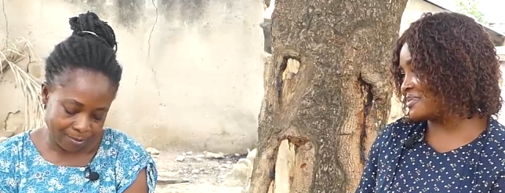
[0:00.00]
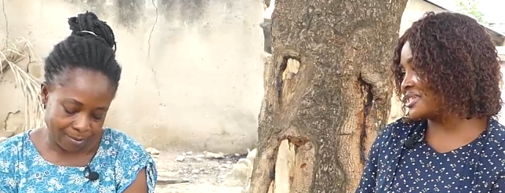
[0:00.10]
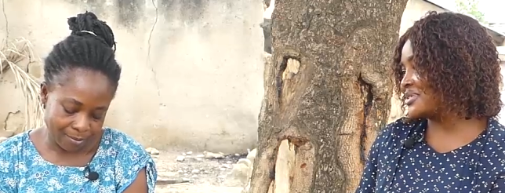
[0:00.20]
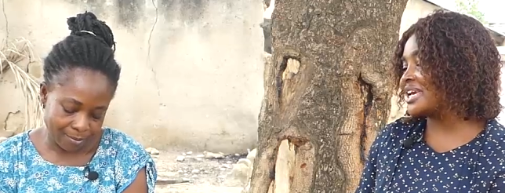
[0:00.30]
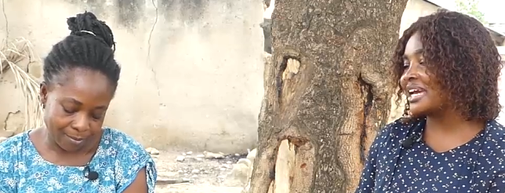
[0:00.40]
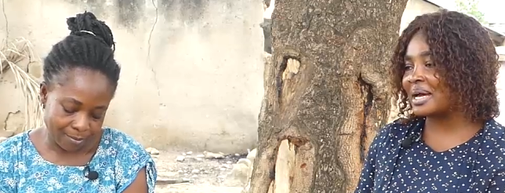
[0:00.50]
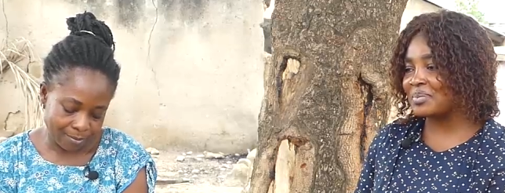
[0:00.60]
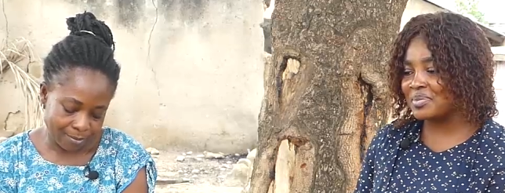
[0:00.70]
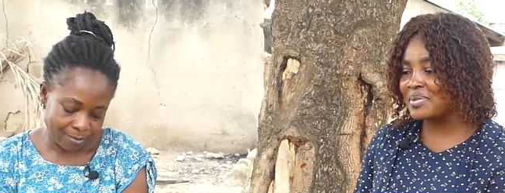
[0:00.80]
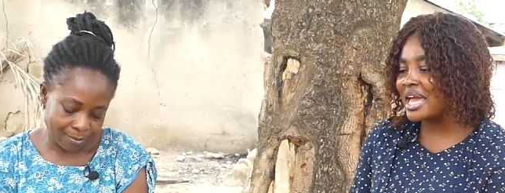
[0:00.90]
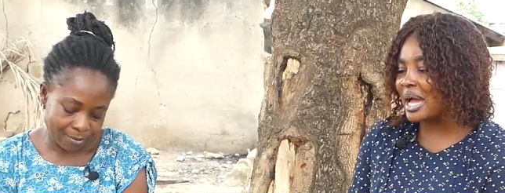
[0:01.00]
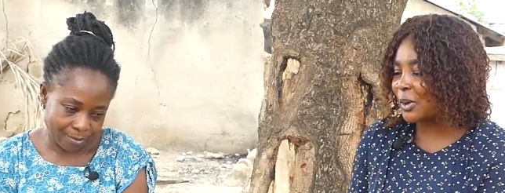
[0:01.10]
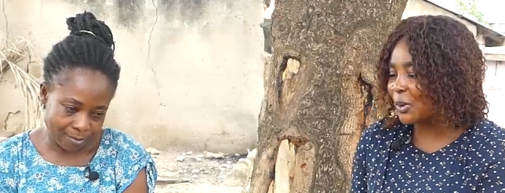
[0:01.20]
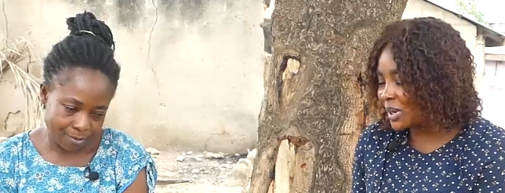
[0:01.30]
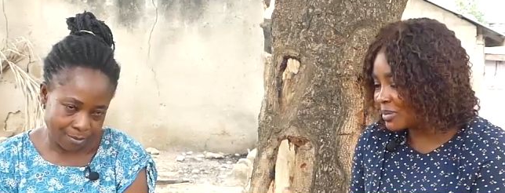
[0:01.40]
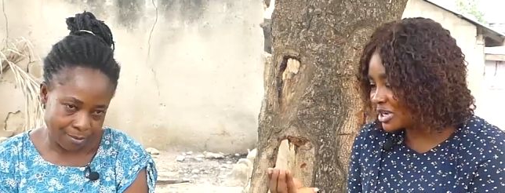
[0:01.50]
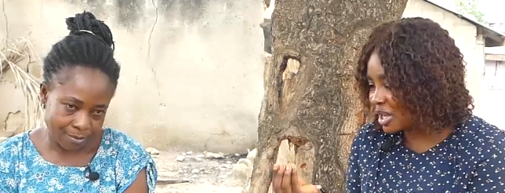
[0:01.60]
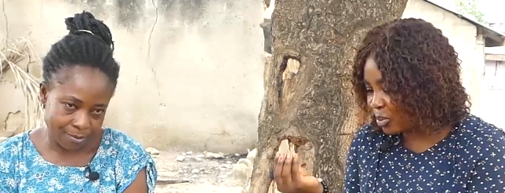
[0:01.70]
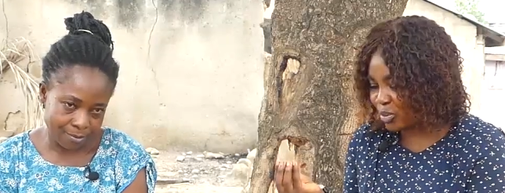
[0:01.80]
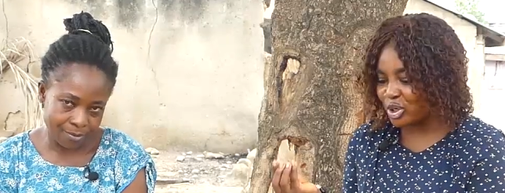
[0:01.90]
Speaker 1: me so there can be a cribble
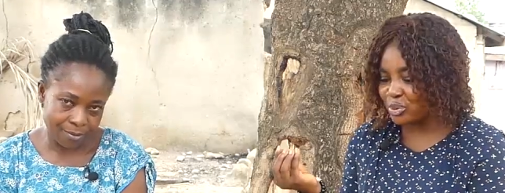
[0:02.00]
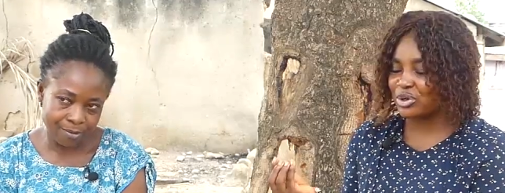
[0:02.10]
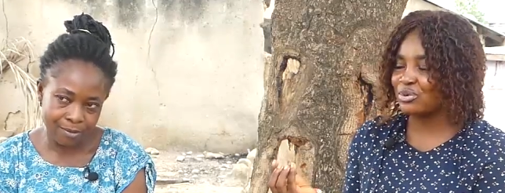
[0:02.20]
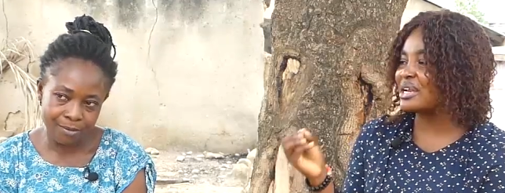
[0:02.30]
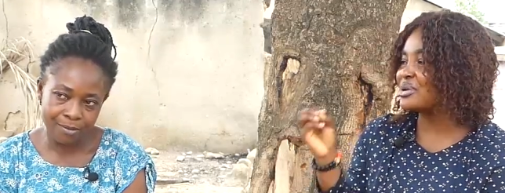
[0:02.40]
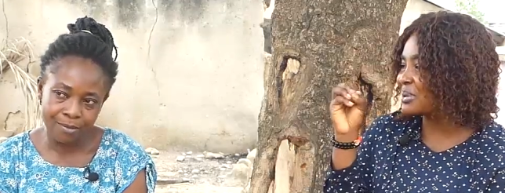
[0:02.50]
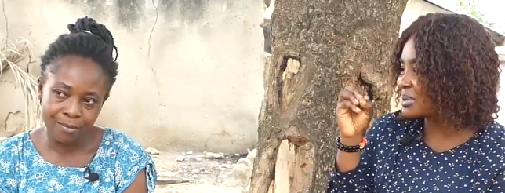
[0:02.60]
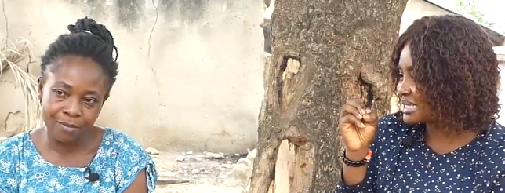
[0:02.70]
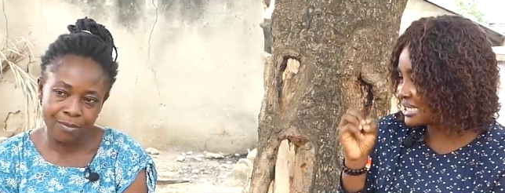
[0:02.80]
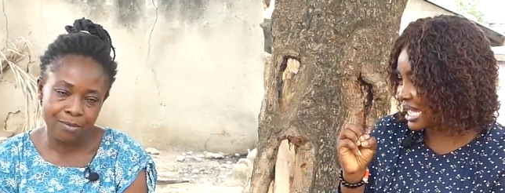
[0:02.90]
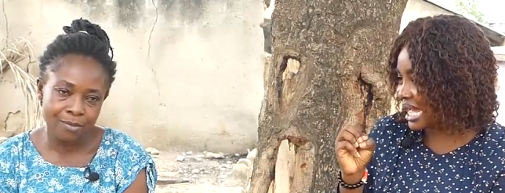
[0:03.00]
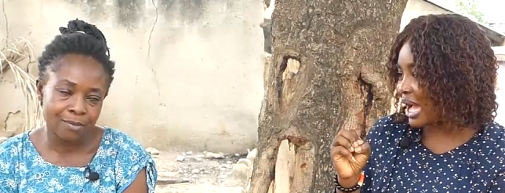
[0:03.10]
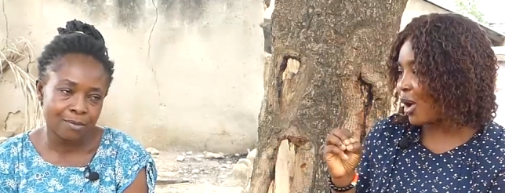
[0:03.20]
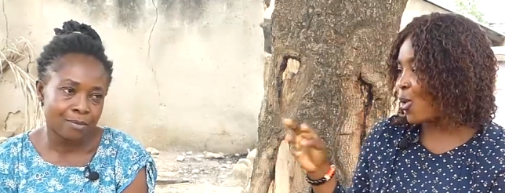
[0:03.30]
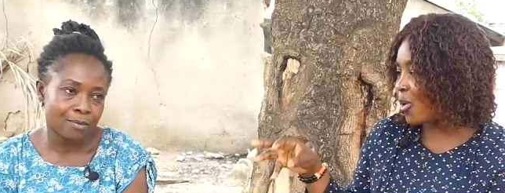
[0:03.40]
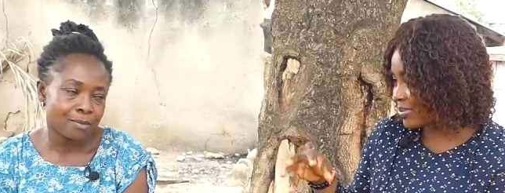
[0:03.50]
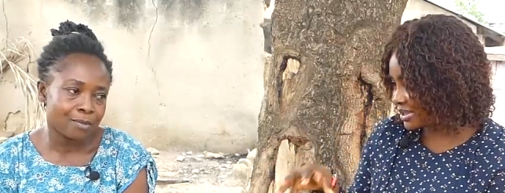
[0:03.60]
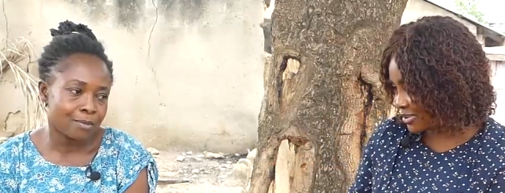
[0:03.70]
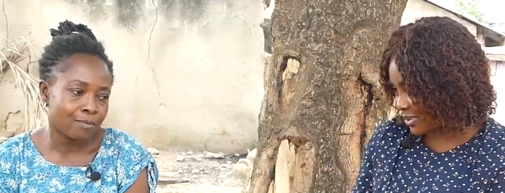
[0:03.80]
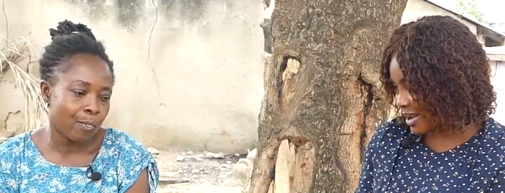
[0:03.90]
upon one the coats here. One
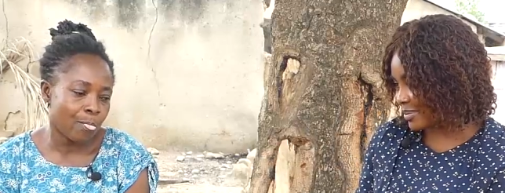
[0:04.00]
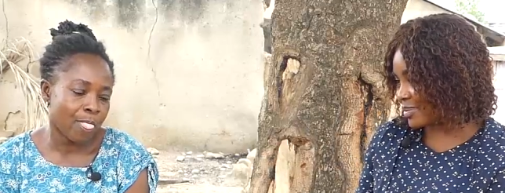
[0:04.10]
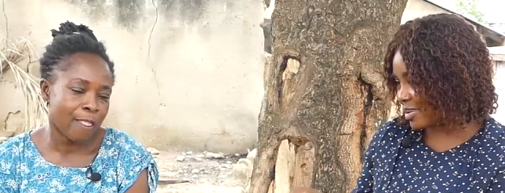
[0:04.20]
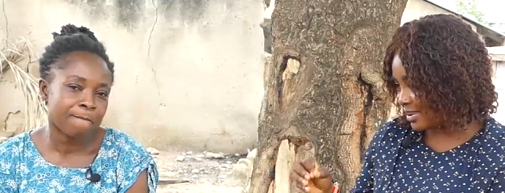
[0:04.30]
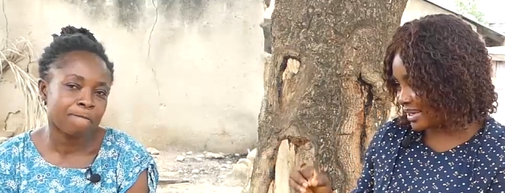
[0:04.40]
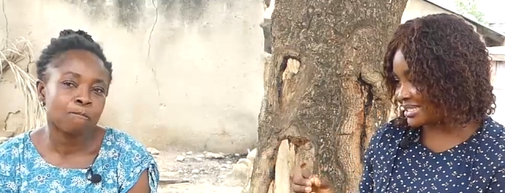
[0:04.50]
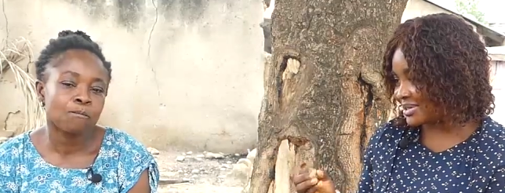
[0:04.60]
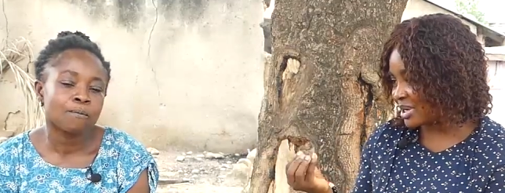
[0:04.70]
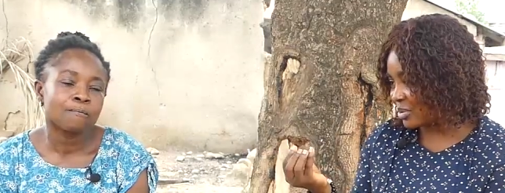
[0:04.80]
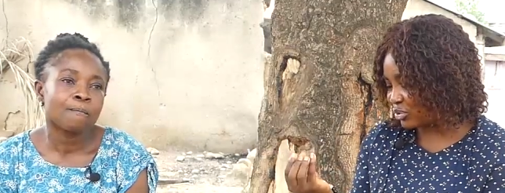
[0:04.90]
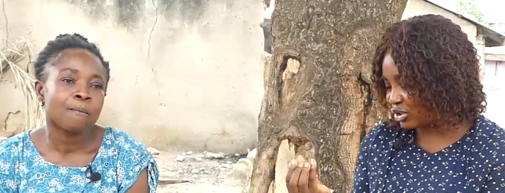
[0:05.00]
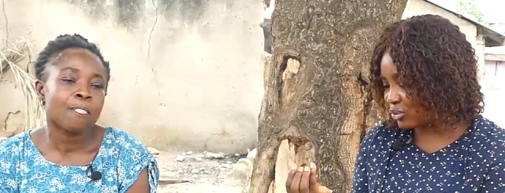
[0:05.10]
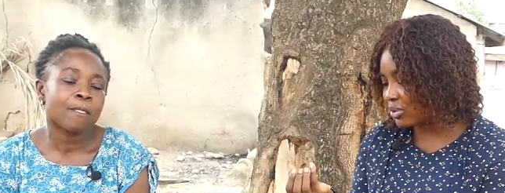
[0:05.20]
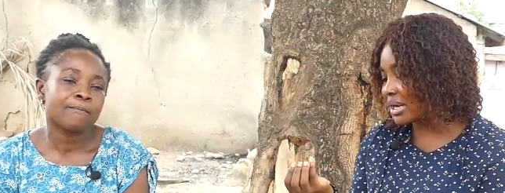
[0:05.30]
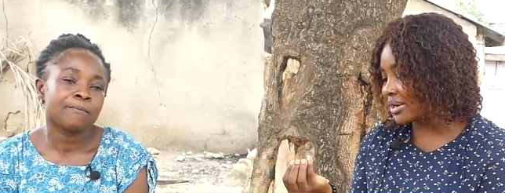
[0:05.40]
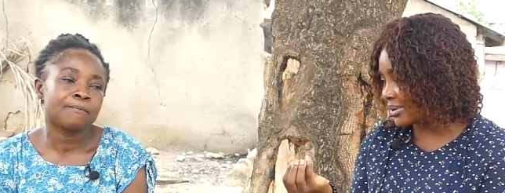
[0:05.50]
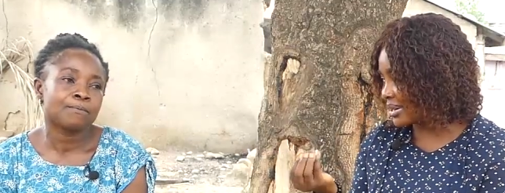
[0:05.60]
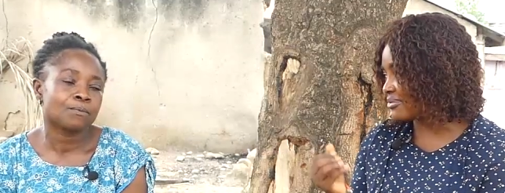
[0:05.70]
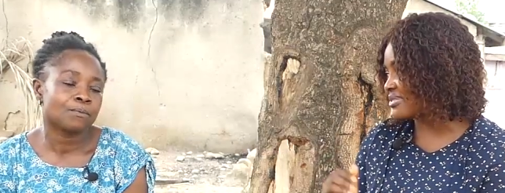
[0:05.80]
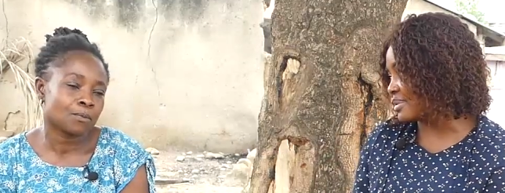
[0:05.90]
person can be passed, the upon a walk
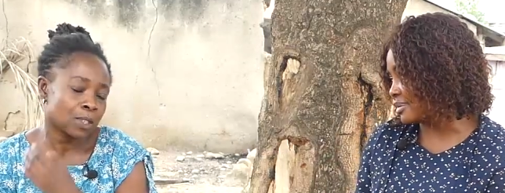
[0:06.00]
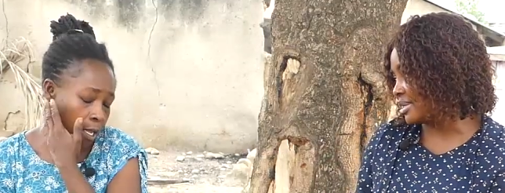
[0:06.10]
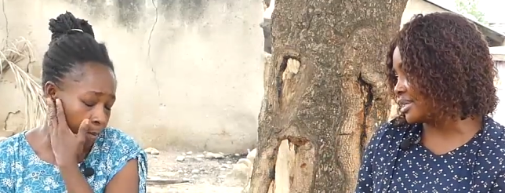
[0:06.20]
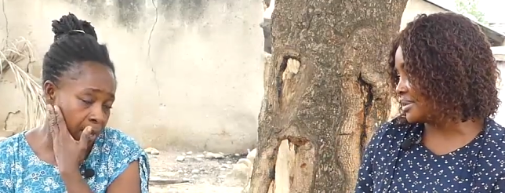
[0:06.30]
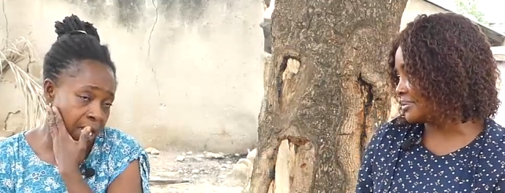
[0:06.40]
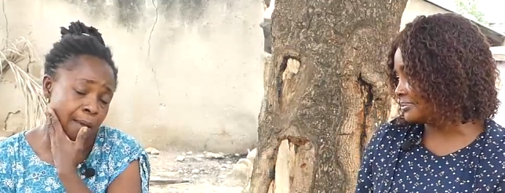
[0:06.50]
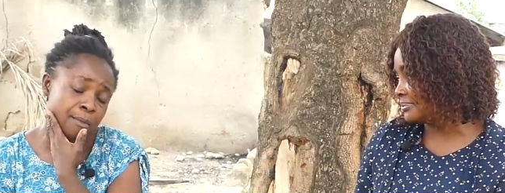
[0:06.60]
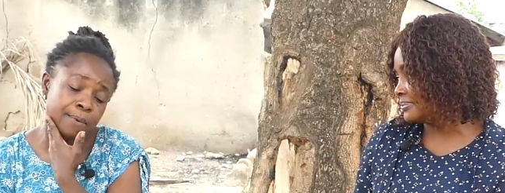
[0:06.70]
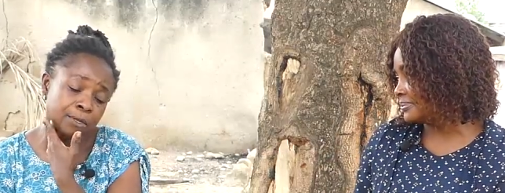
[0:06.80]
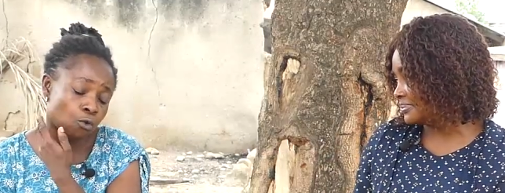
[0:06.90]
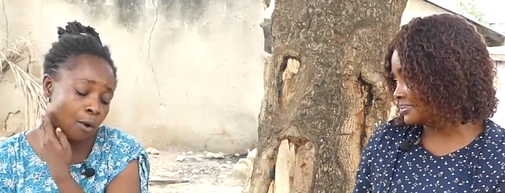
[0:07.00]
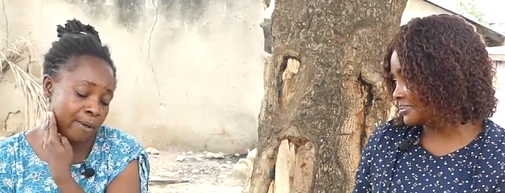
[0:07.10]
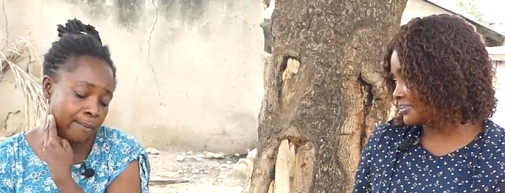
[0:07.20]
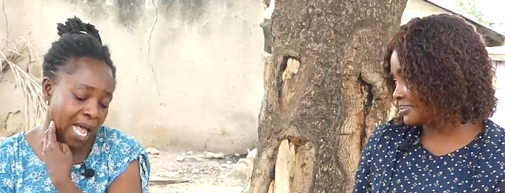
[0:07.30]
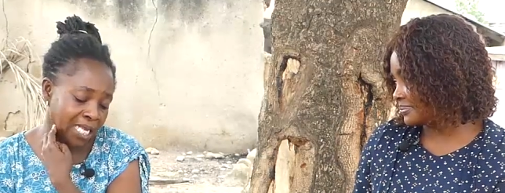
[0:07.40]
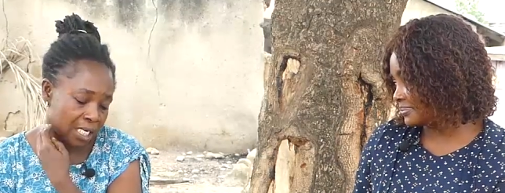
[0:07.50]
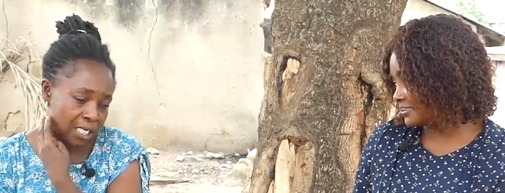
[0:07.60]
Speaker 2: for mammy. May I may pursue Baba had the